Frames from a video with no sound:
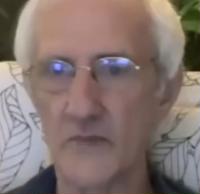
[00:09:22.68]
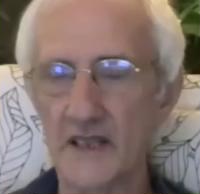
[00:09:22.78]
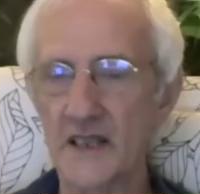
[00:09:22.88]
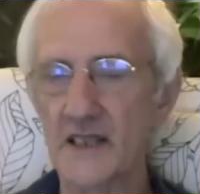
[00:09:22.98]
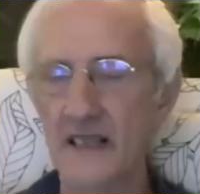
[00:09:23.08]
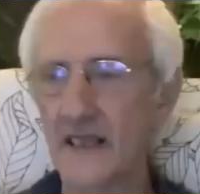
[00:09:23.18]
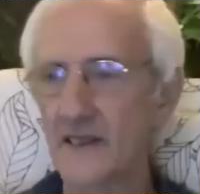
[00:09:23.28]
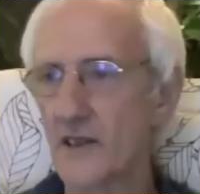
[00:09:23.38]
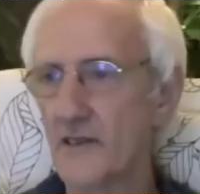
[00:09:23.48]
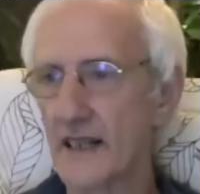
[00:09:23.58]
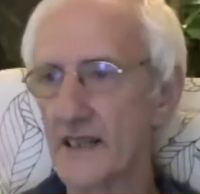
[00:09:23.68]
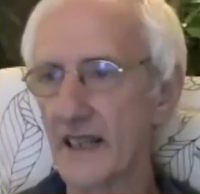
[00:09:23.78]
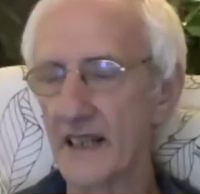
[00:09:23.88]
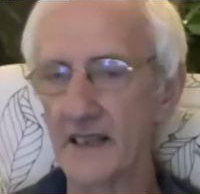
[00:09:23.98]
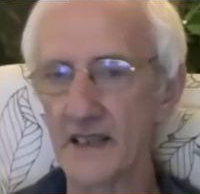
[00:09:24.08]
desire to
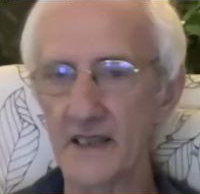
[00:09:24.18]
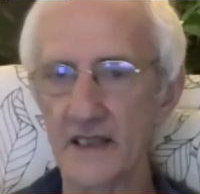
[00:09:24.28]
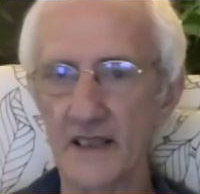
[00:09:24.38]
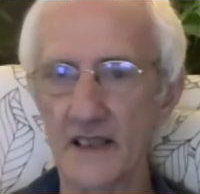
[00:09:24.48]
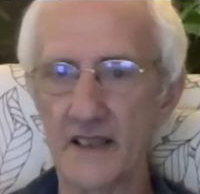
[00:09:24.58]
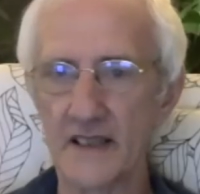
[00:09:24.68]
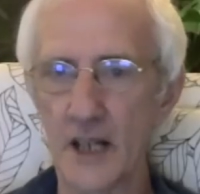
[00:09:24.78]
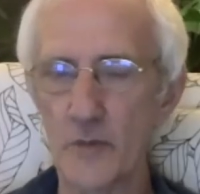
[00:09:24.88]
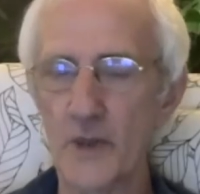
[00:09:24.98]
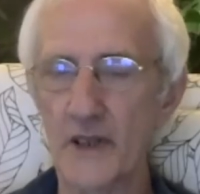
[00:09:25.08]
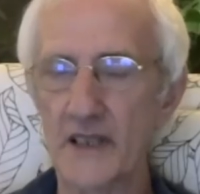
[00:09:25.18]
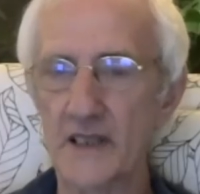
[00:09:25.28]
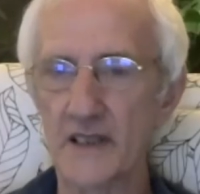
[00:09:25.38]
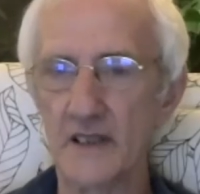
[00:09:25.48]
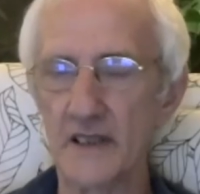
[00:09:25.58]
transcend it. And at that point,
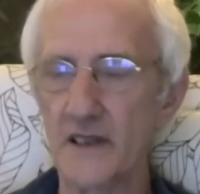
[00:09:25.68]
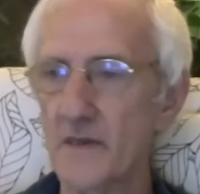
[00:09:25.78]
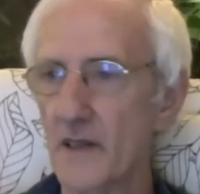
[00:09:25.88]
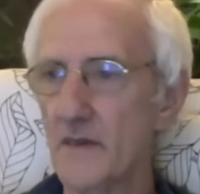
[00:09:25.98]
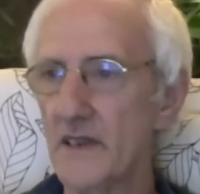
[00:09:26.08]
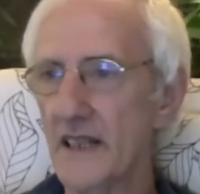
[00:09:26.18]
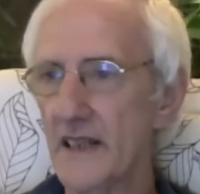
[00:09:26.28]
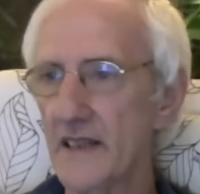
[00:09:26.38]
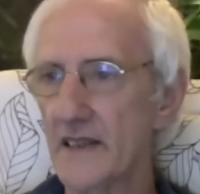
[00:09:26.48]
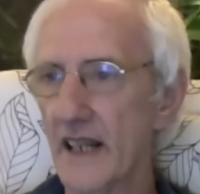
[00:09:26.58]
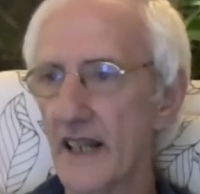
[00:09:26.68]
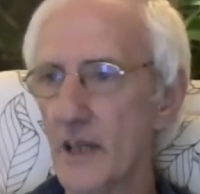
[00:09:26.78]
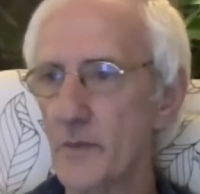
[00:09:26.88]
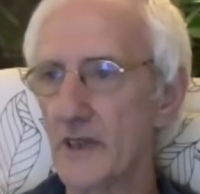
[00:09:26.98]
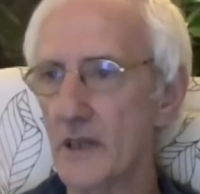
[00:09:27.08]
you don't need
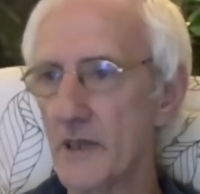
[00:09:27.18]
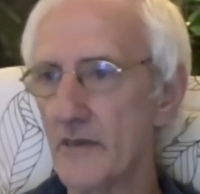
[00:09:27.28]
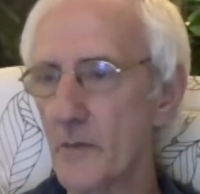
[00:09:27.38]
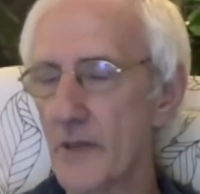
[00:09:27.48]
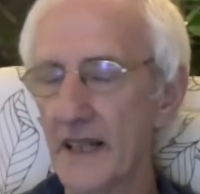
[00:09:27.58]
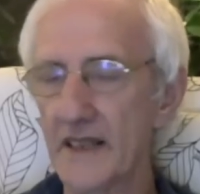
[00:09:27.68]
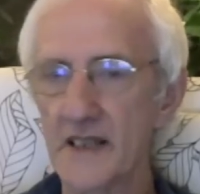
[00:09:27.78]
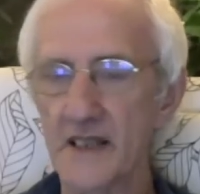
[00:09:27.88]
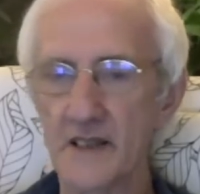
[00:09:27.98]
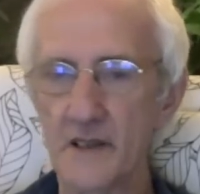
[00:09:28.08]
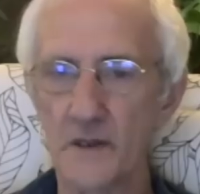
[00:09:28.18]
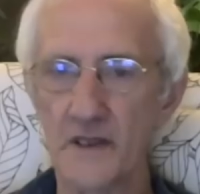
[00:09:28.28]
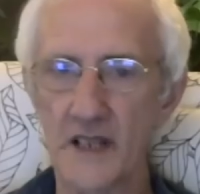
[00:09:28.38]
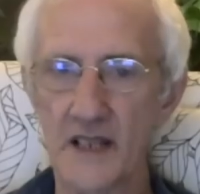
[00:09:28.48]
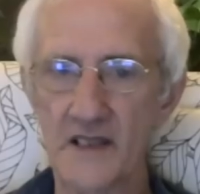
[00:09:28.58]
any preliminary practices. You can
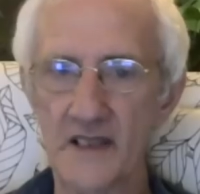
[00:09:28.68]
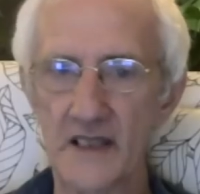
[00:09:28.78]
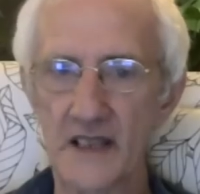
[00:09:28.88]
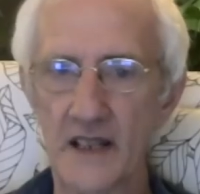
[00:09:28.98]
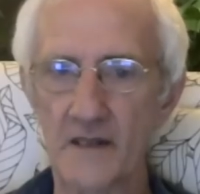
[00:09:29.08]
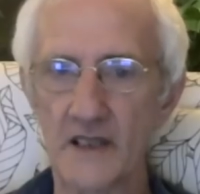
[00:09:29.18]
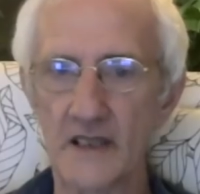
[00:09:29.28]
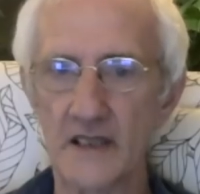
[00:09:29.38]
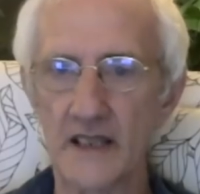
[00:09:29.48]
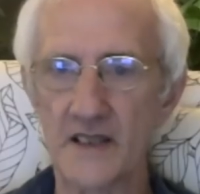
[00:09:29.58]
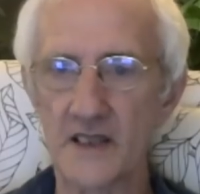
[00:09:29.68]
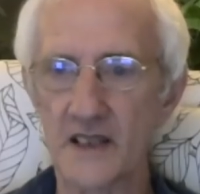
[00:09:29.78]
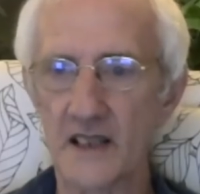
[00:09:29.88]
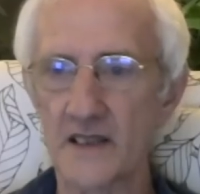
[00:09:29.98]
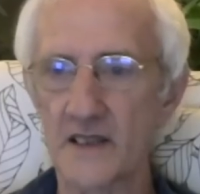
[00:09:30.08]
just sit down and
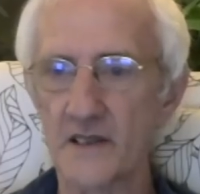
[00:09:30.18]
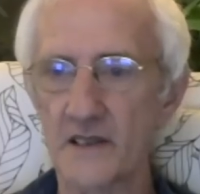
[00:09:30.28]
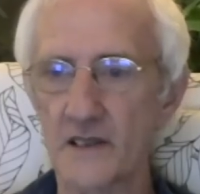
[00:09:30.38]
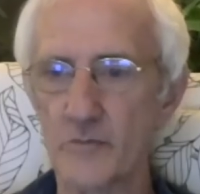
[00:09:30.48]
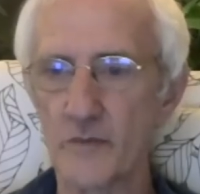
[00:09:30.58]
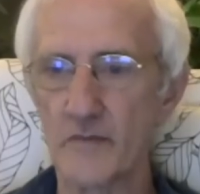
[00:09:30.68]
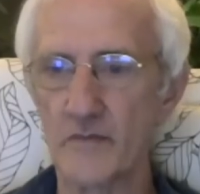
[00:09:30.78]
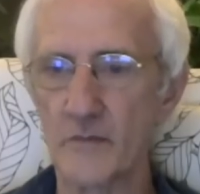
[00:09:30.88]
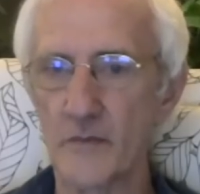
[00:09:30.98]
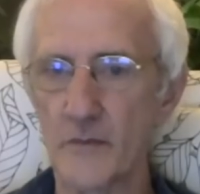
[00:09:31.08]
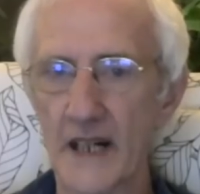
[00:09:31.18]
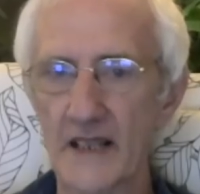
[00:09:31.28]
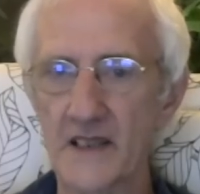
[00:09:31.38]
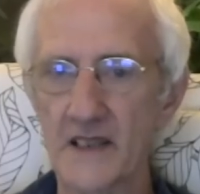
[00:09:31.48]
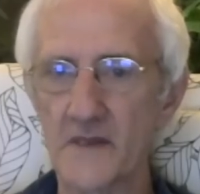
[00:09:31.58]
start your
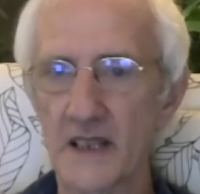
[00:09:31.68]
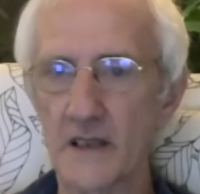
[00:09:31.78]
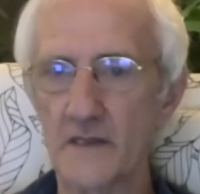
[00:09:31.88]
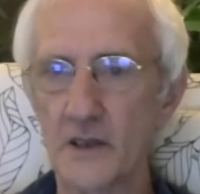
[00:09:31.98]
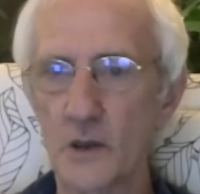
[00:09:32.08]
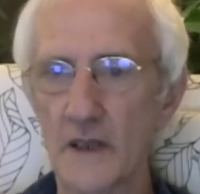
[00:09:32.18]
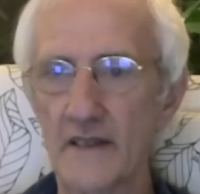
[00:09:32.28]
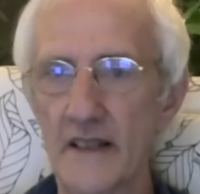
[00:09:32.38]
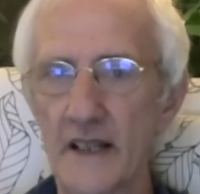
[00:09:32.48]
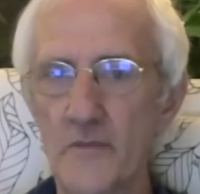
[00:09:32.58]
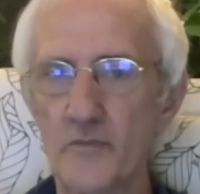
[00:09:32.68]
practice of self-inquiry.